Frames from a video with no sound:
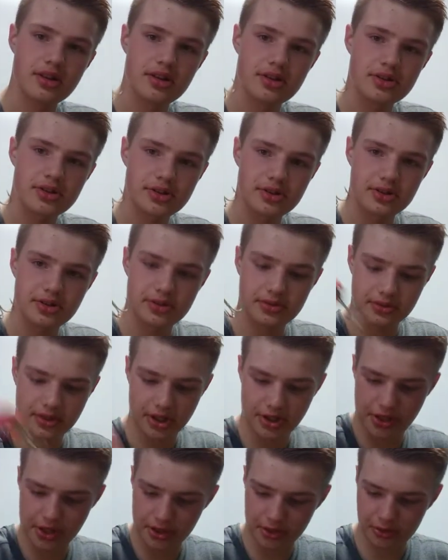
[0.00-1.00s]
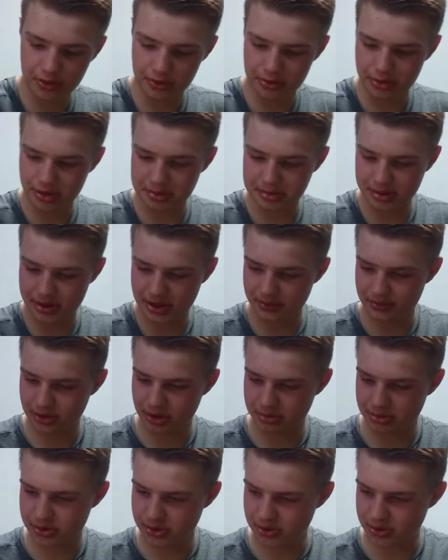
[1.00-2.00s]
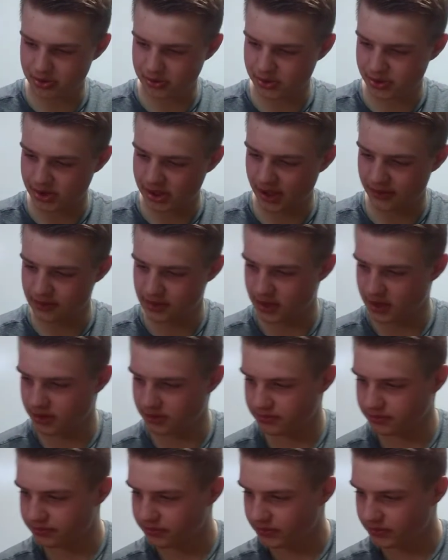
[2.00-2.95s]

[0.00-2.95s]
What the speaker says: So I believe we're up to 7 now.